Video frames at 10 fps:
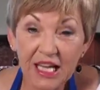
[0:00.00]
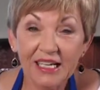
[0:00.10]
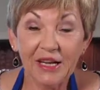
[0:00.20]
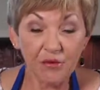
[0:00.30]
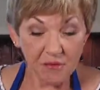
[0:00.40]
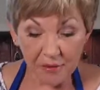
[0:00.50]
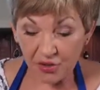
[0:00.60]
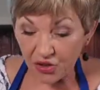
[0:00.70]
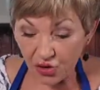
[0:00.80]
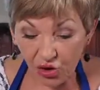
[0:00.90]
Now remember,
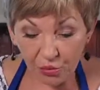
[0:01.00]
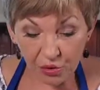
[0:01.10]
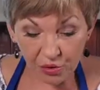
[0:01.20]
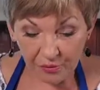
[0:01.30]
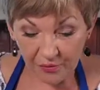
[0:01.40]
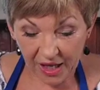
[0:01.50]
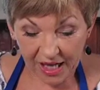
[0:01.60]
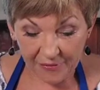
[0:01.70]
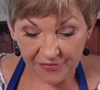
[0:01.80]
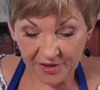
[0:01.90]
normal
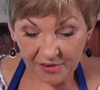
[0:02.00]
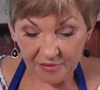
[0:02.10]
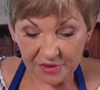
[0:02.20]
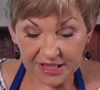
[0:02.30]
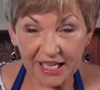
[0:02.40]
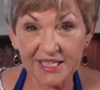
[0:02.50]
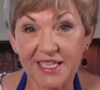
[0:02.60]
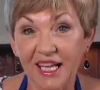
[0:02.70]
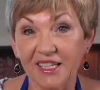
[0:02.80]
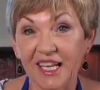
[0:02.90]
potato
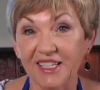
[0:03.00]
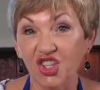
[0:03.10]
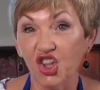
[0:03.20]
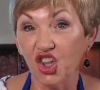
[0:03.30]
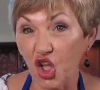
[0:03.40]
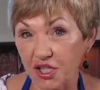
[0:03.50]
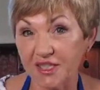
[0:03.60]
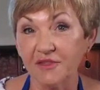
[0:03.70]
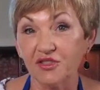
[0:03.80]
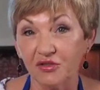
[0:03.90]
salad has
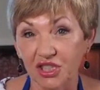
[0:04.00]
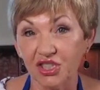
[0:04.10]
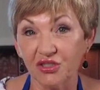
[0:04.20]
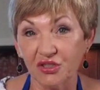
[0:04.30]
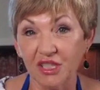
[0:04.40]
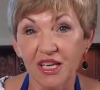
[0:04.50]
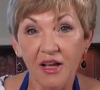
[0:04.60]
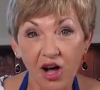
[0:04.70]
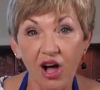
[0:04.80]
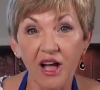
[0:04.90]
lots of traditional
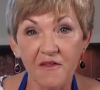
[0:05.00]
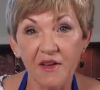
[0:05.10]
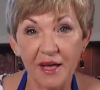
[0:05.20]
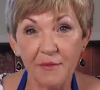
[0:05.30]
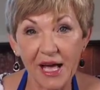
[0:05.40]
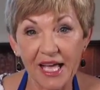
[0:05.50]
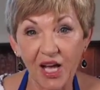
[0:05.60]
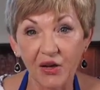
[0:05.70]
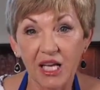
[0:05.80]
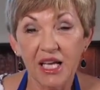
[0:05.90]
high-fat
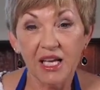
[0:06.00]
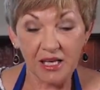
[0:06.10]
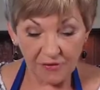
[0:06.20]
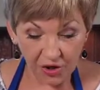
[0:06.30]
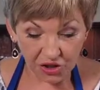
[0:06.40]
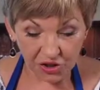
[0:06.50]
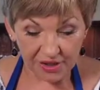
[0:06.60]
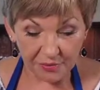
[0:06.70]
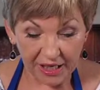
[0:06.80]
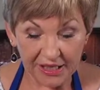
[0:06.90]
mayo, and if I'd
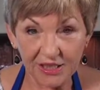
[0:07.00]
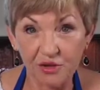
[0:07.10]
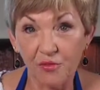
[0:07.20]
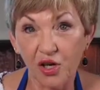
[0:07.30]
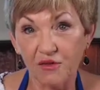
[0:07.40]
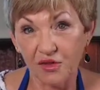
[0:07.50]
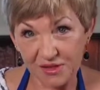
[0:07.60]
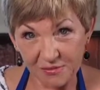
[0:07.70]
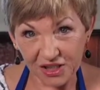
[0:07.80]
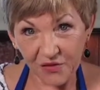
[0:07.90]
used bacon, you might have used a
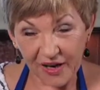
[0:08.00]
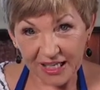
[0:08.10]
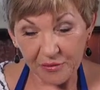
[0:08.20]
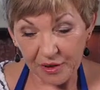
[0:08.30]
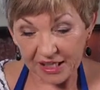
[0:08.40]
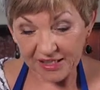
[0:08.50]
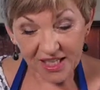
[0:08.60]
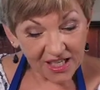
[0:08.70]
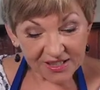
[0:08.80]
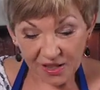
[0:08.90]
much fattier bacon.
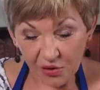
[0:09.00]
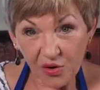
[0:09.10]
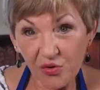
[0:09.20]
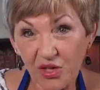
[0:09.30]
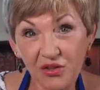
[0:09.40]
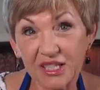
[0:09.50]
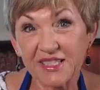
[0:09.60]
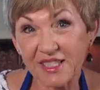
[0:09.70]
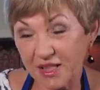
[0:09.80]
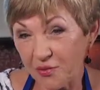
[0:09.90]
So look at
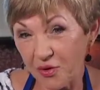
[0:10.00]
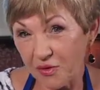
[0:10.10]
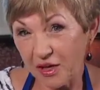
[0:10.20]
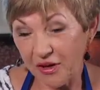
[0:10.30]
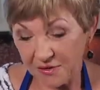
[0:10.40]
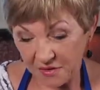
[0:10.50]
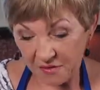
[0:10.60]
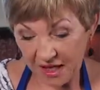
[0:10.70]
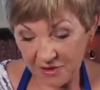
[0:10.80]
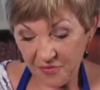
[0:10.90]
6.1 grams of
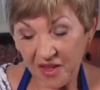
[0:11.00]
fat.